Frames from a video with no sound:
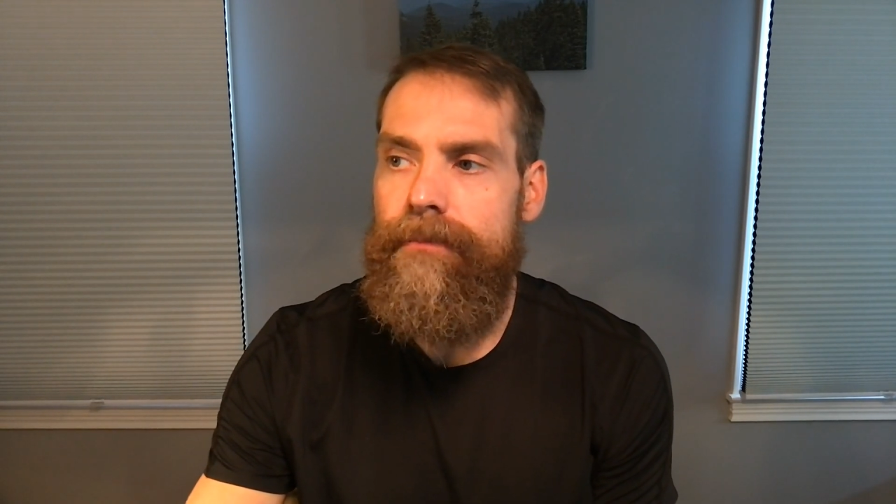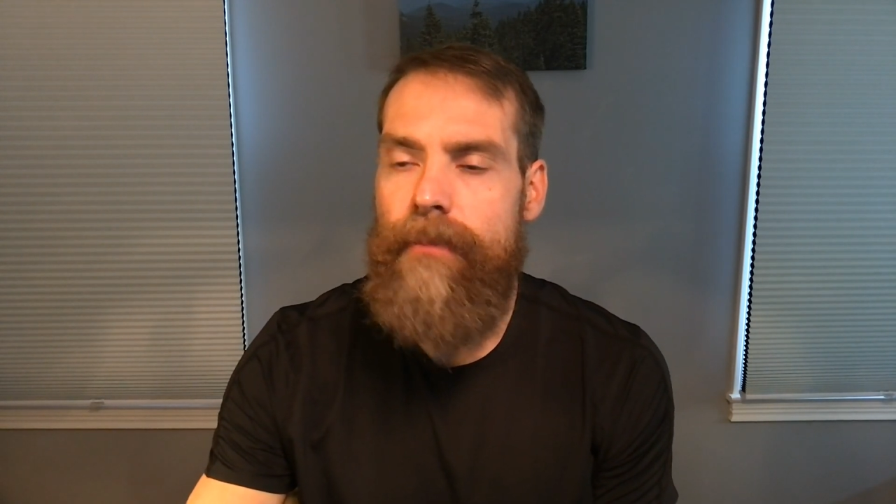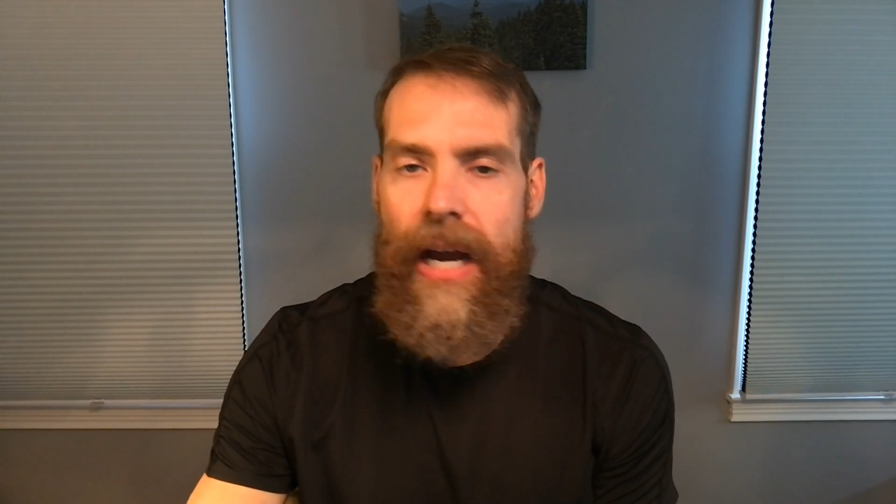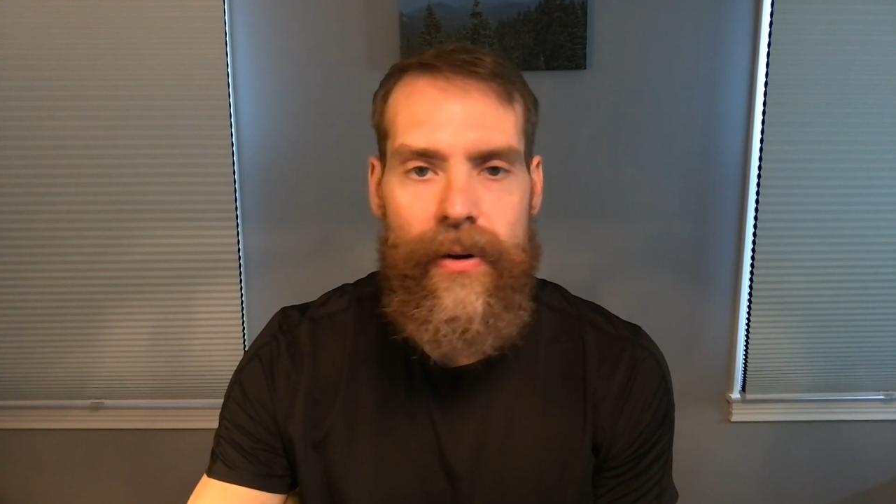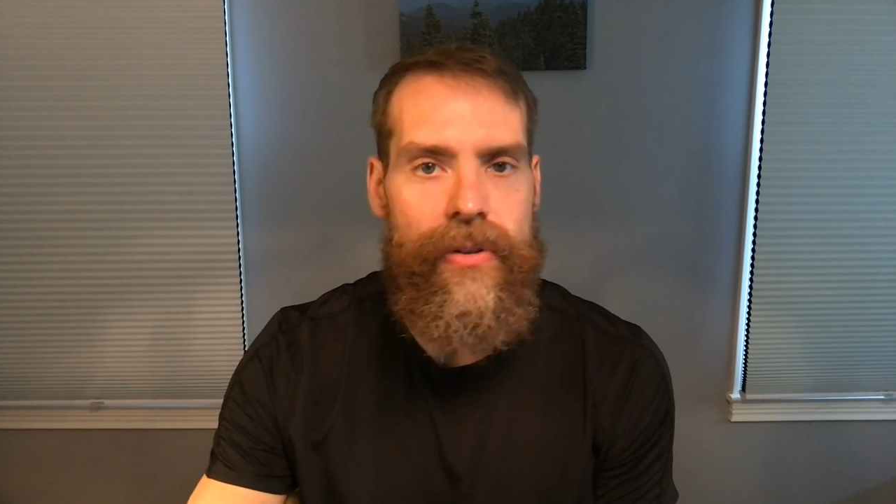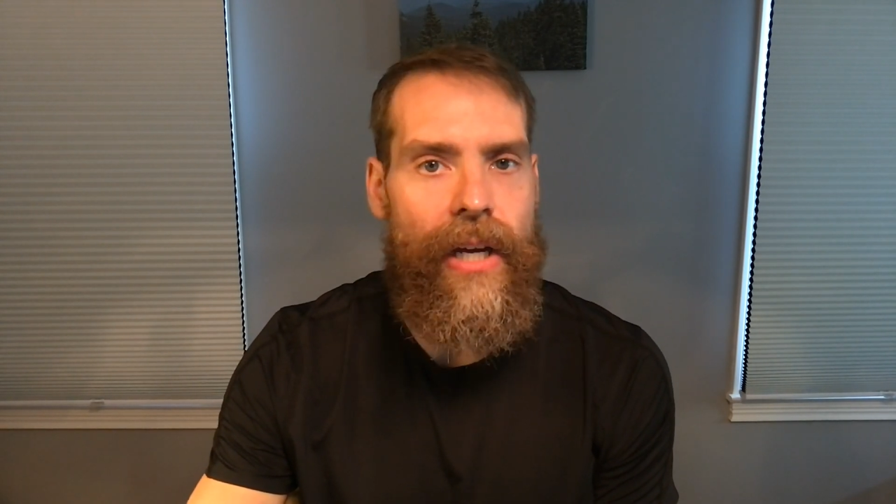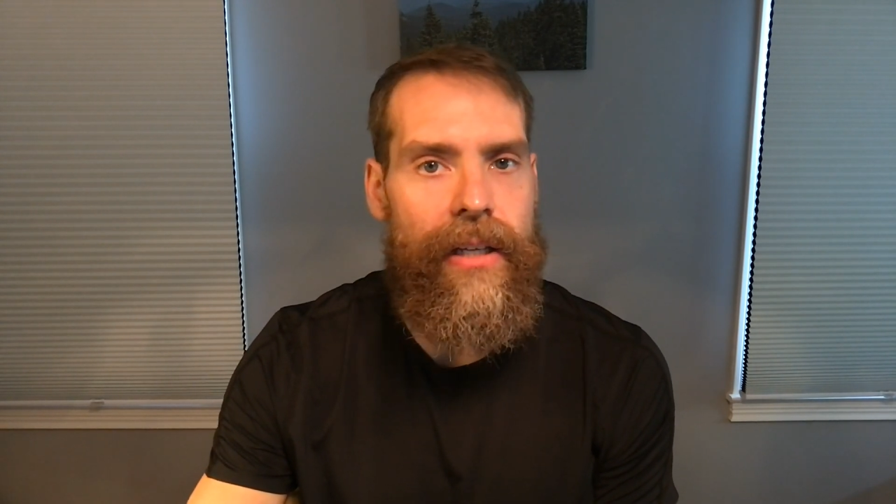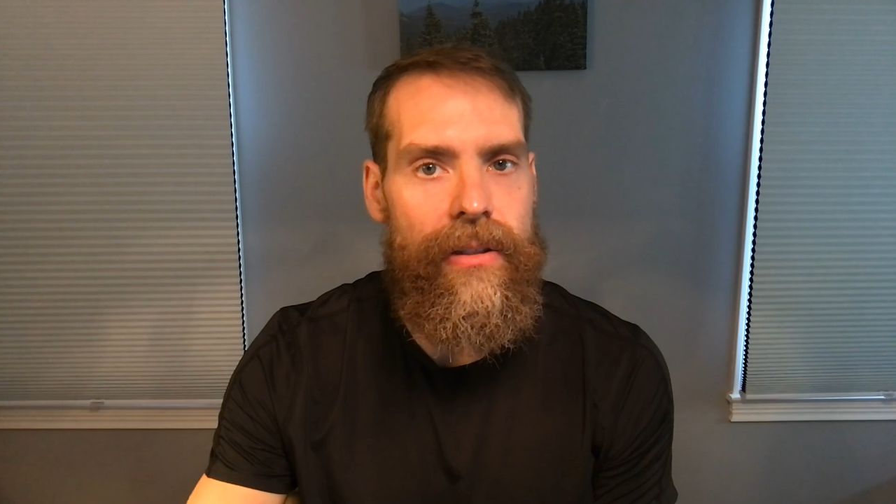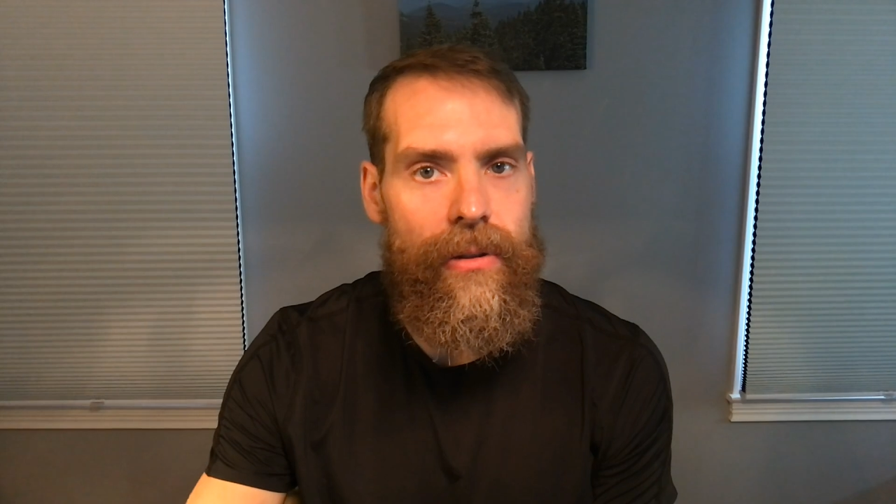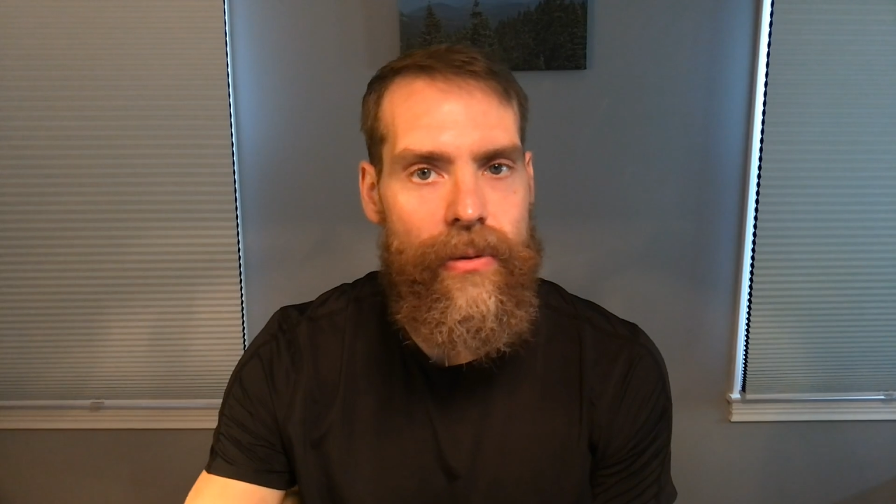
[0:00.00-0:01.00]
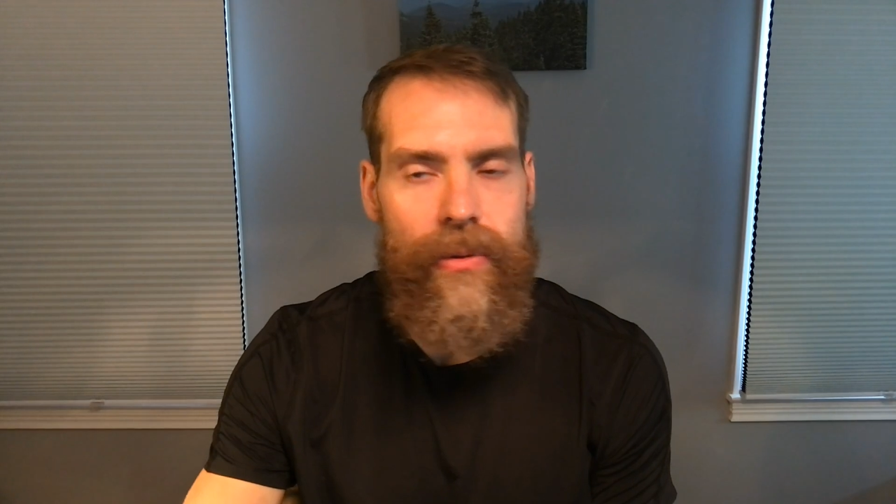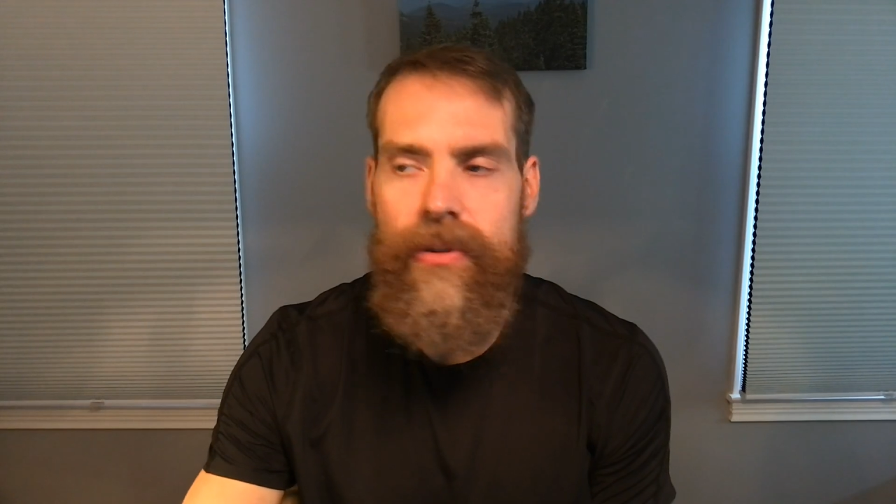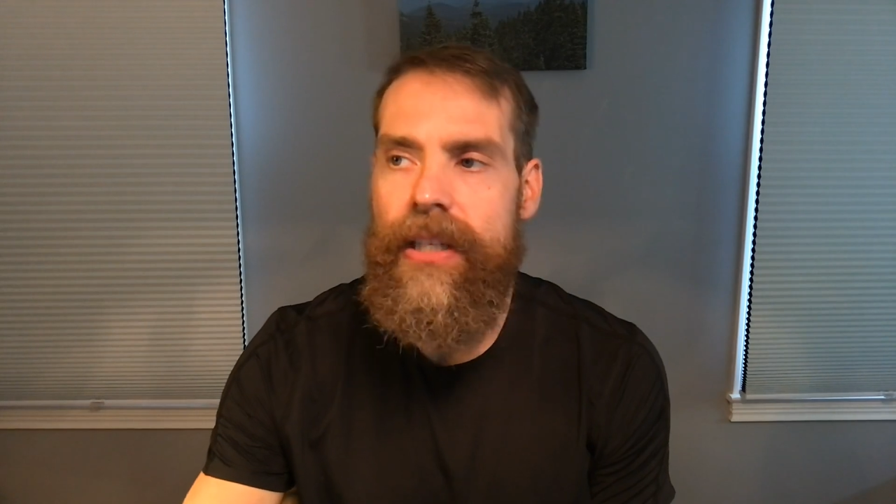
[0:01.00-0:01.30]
powders I use.